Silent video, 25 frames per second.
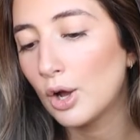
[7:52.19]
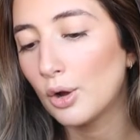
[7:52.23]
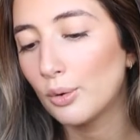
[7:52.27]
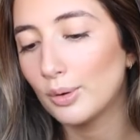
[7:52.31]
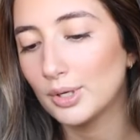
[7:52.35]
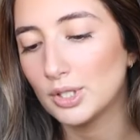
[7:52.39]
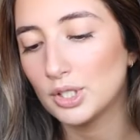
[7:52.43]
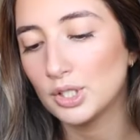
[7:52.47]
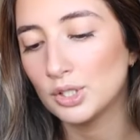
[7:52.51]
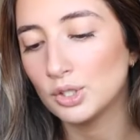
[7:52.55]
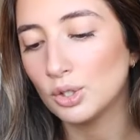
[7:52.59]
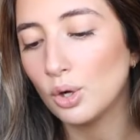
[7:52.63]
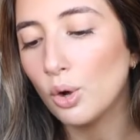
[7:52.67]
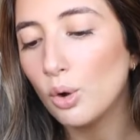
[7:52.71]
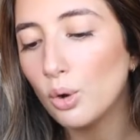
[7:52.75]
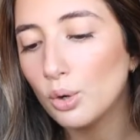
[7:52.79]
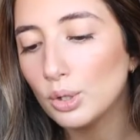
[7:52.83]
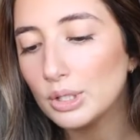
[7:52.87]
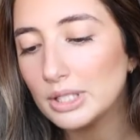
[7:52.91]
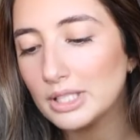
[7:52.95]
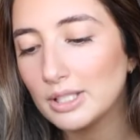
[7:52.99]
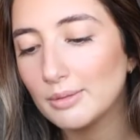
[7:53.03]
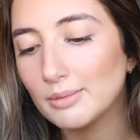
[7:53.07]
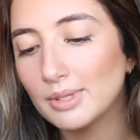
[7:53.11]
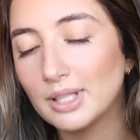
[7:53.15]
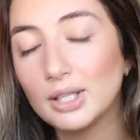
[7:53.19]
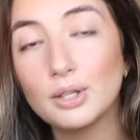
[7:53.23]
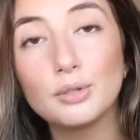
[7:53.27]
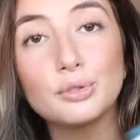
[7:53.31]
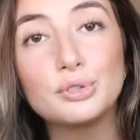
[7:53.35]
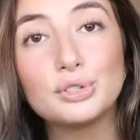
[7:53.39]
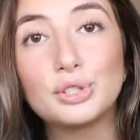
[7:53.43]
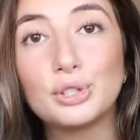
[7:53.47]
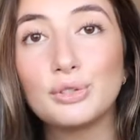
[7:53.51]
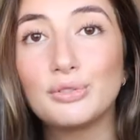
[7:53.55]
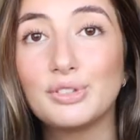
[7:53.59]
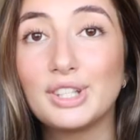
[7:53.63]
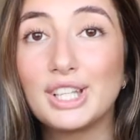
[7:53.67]
which is awesome. And they're
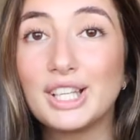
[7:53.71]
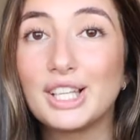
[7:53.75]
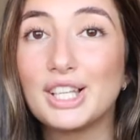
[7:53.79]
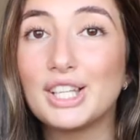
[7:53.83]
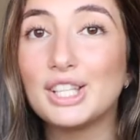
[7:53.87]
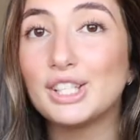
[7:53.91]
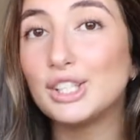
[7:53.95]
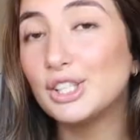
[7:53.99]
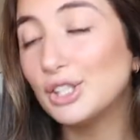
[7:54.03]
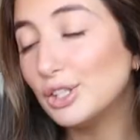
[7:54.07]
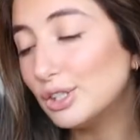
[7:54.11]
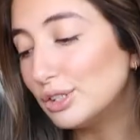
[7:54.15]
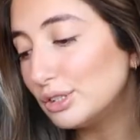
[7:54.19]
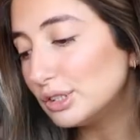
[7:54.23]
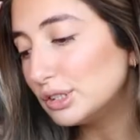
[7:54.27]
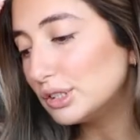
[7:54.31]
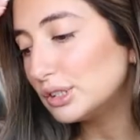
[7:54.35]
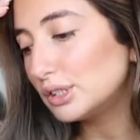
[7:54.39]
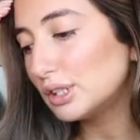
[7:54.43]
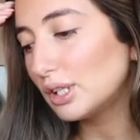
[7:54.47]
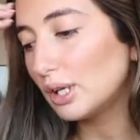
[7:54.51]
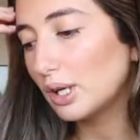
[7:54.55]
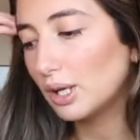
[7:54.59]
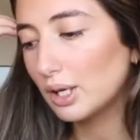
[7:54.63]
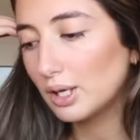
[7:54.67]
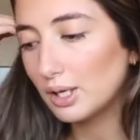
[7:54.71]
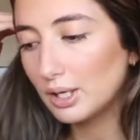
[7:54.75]
also really cute,